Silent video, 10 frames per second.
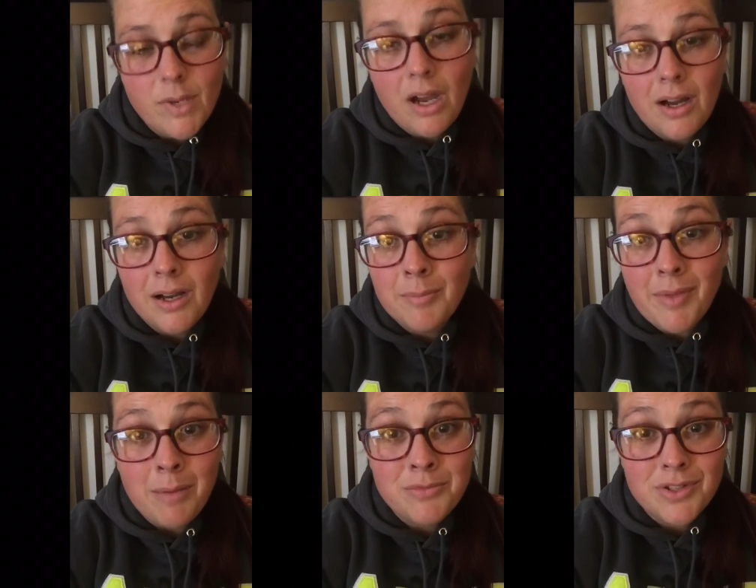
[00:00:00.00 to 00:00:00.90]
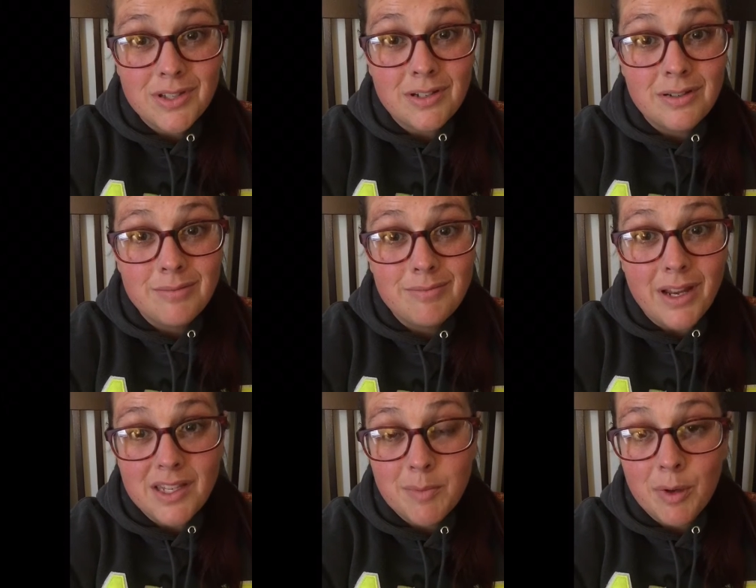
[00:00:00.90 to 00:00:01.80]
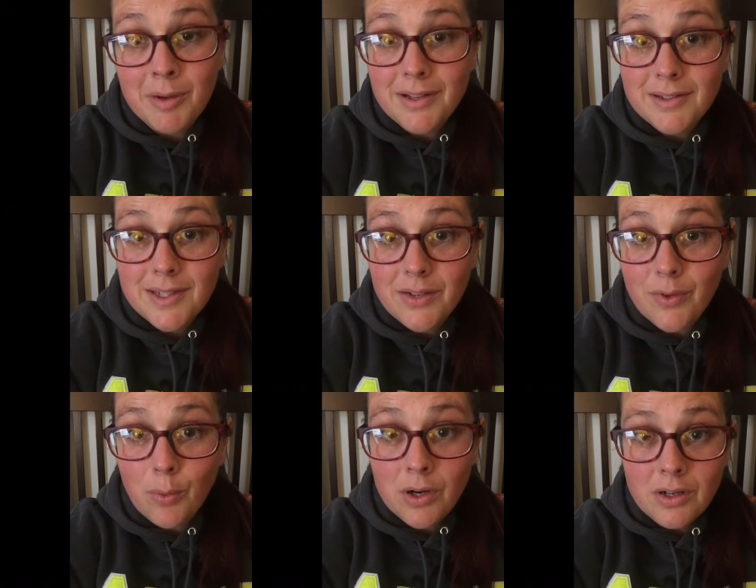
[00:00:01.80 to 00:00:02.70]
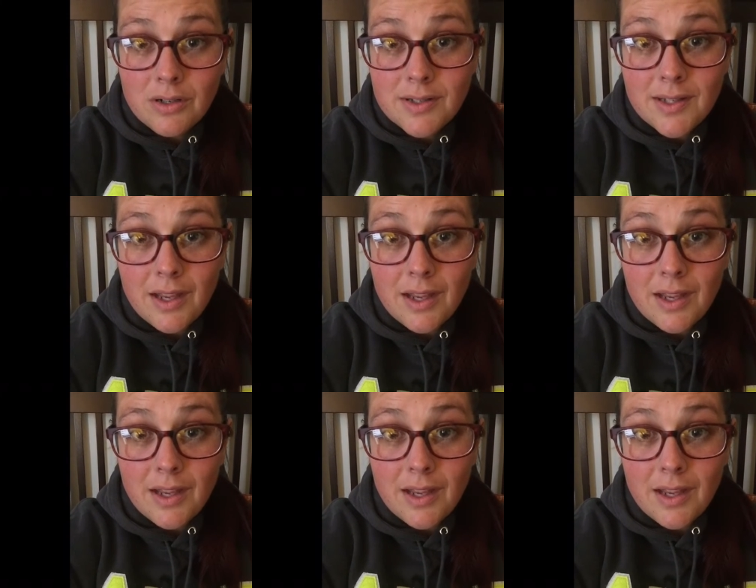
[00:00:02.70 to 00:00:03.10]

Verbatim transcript: Um, I'm just going to experiment and see if it works.